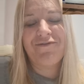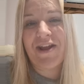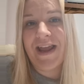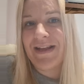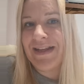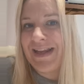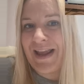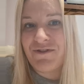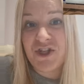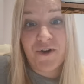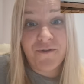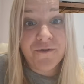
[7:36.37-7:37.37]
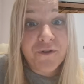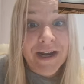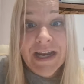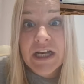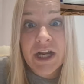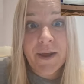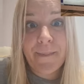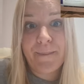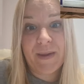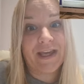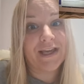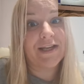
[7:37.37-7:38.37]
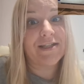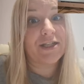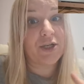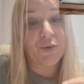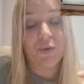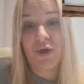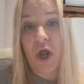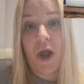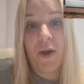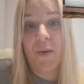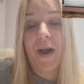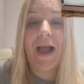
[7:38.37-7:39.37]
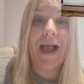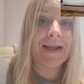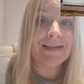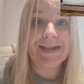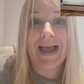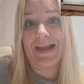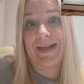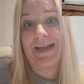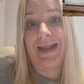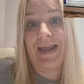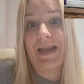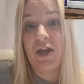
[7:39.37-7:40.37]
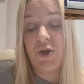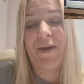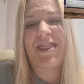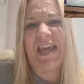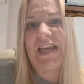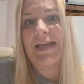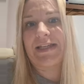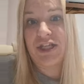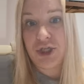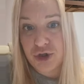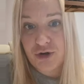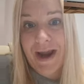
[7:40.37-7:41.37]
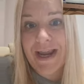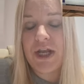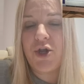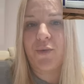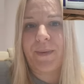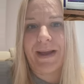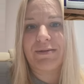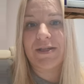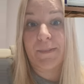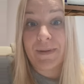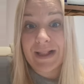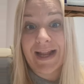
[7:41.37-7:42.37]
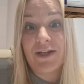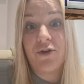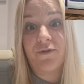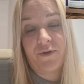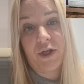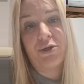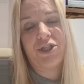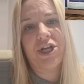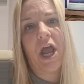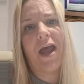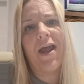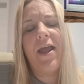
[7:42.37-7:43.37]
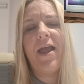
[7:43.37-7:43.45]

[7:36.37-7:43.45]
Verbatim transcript: it gives you freedom because you will know exactly you'll be thinking straight you'll be able to plan your future